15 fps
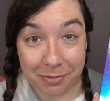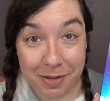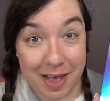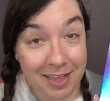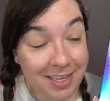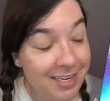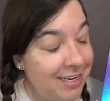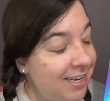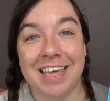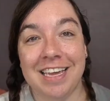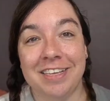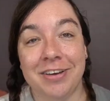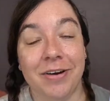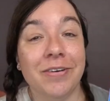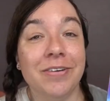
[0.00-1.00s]
palette. They
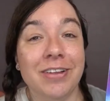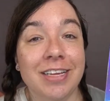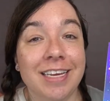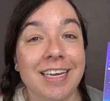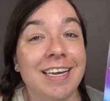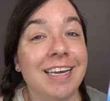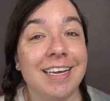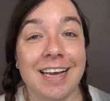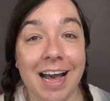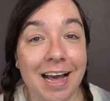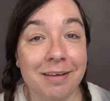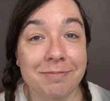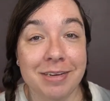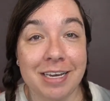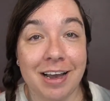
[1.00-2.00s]
totally
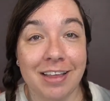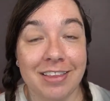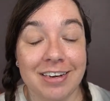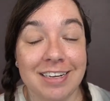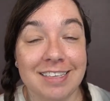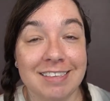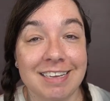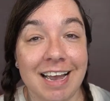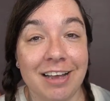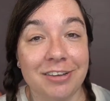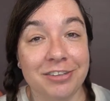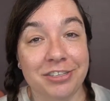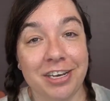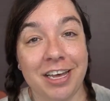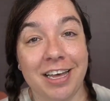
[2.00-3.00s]
got me on the
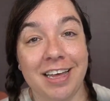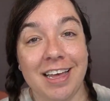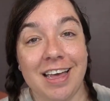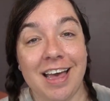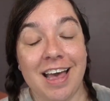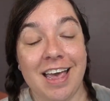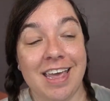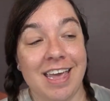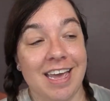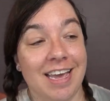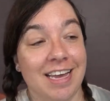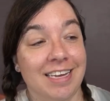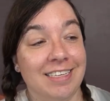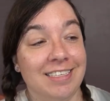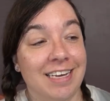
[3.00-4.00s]
nostalgia
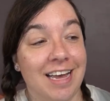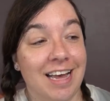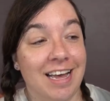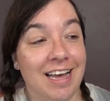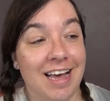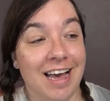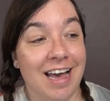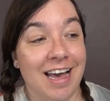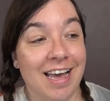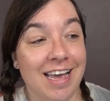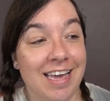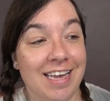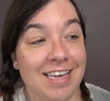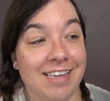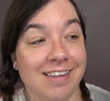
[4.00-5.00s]
and
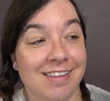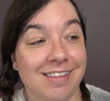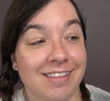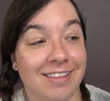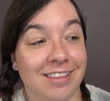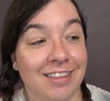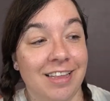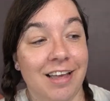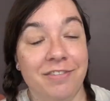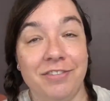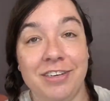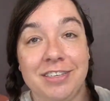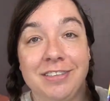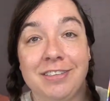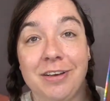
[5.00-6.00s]
I loved
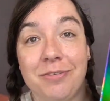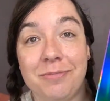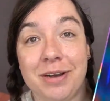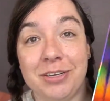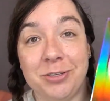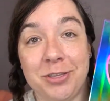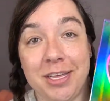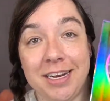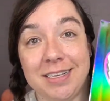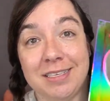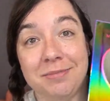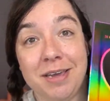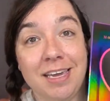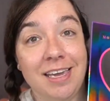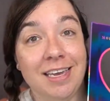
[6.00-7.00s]
it so much that it's
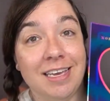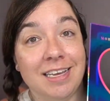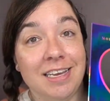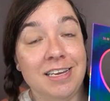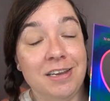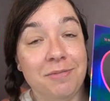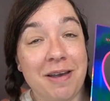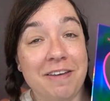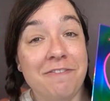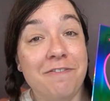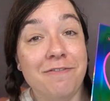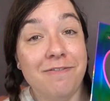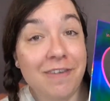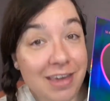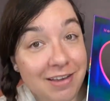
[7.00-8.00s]
making it into my
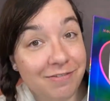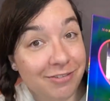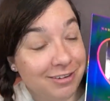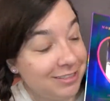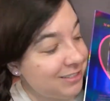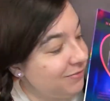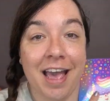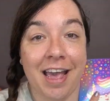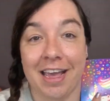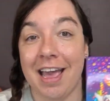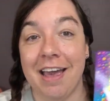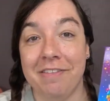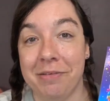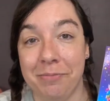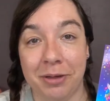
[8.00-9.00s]
favorites.
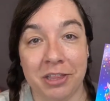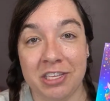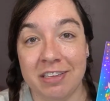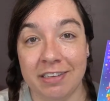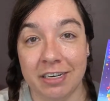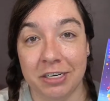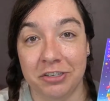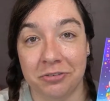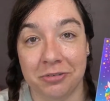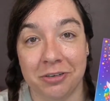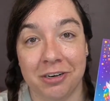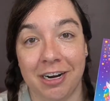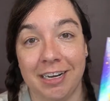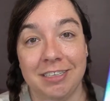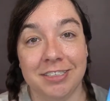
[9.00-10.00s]
haven't put this in a
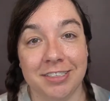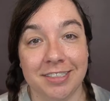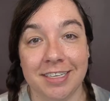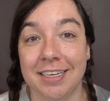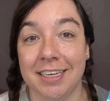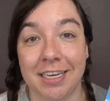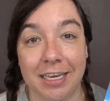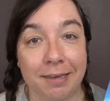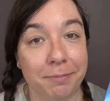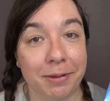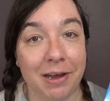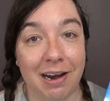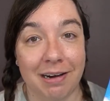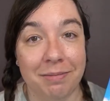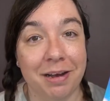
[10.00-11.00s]
drawer. I just like keep
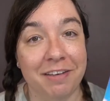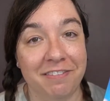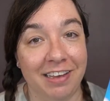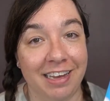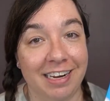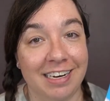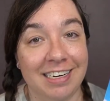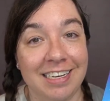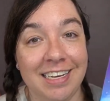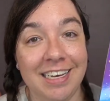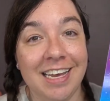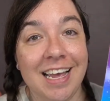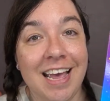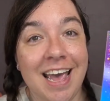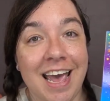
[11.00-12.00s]
it on my
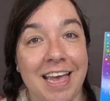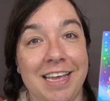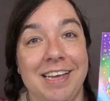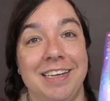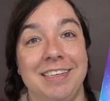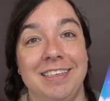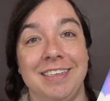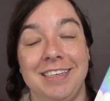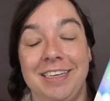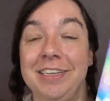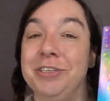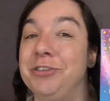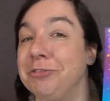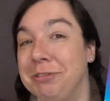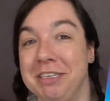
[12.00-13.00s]
vanity and
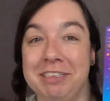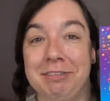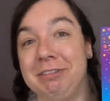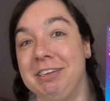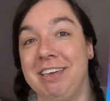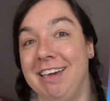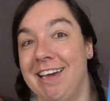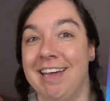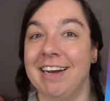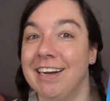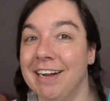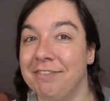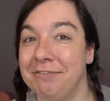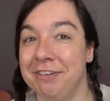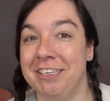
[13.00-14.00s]
enjoy looking at it
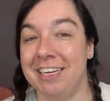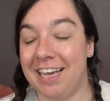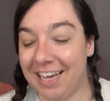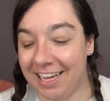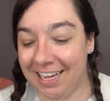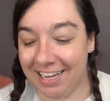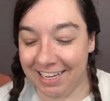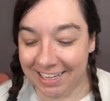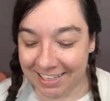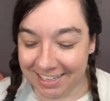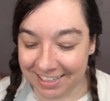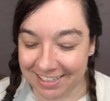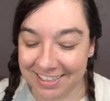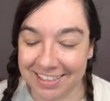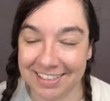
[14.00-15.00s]
every day
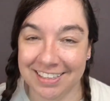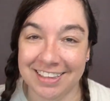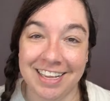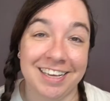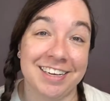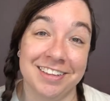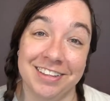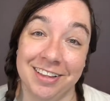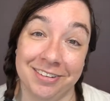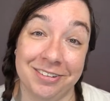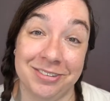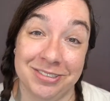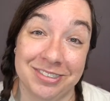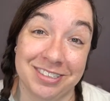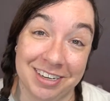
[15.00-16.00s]
like a
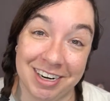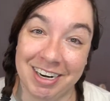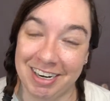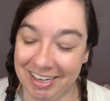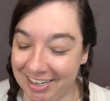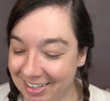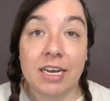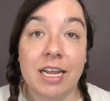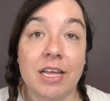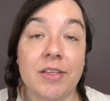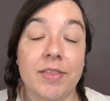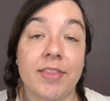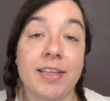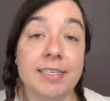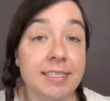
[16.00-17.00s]
loser. Now,
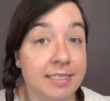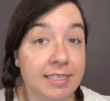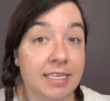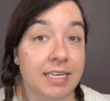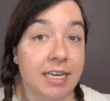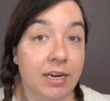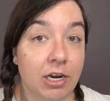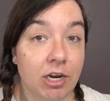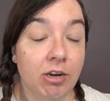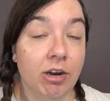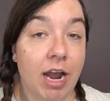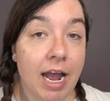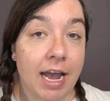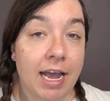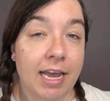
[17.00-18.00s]
this is the year
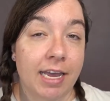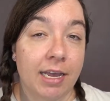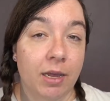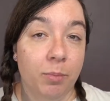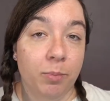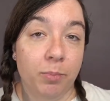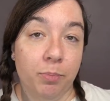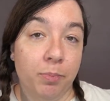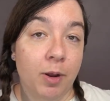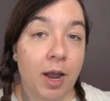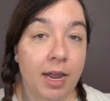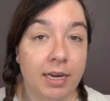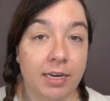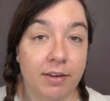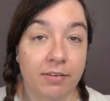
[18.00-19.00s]
I
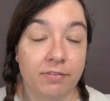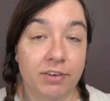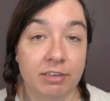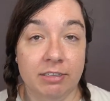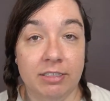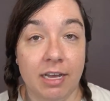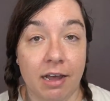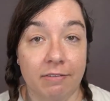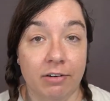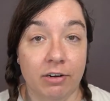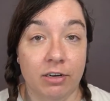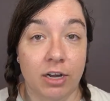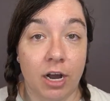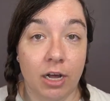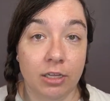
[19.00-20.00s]
kind of
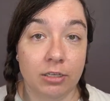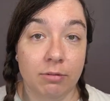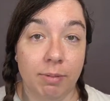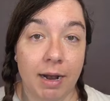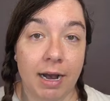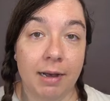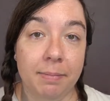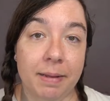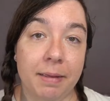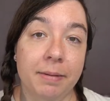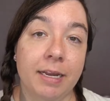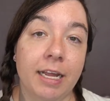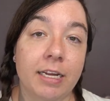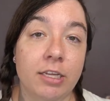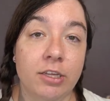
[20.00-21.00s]
discovered Colourpop. I
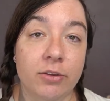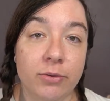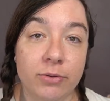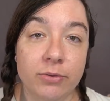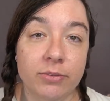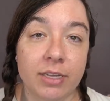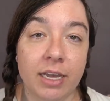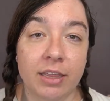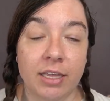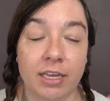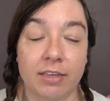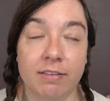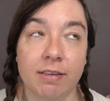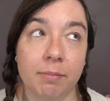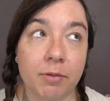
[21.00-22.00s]
mean, I'd used, I
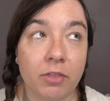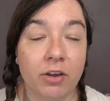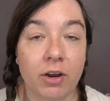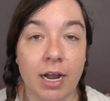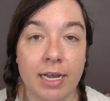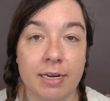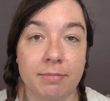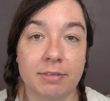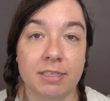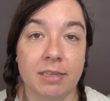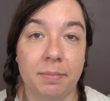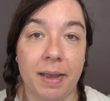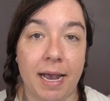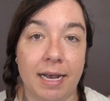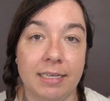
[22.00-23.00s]
think, some of their items in the
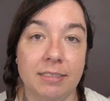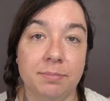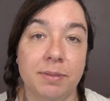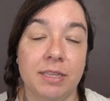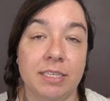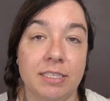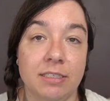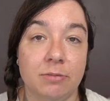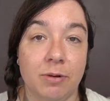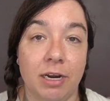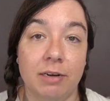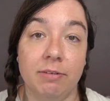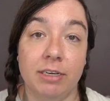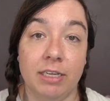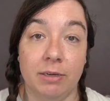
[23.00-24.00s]
past, but this is where
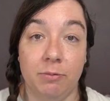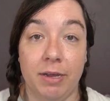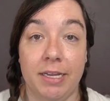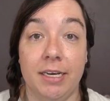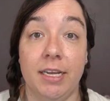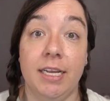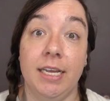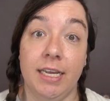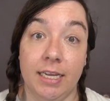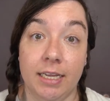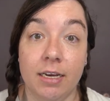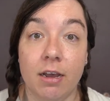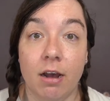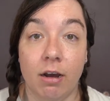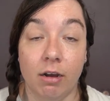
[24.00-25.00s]
I really went
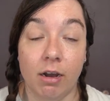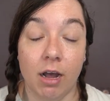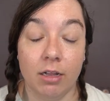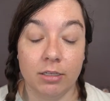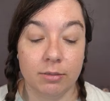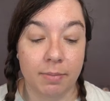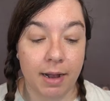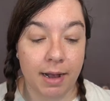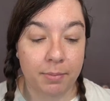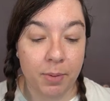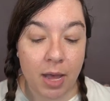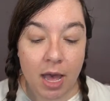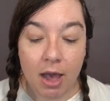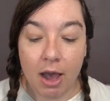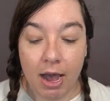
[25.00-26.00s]
in on Colourpop.
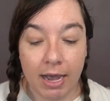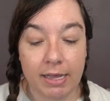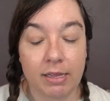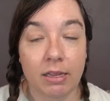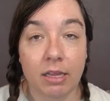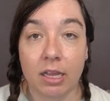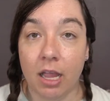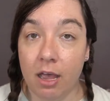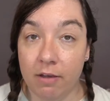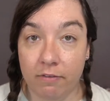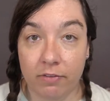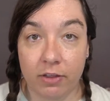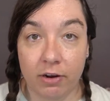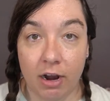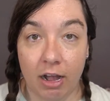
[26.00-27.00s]
I
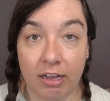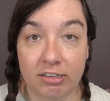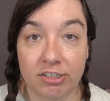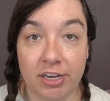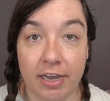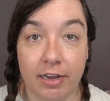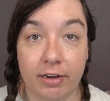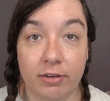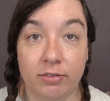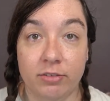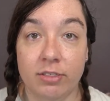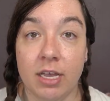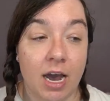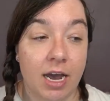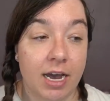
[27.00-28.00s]
love their
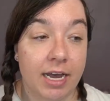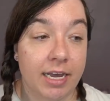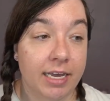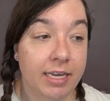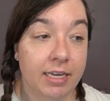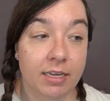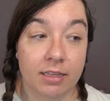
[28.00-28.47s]
eyeshadows. I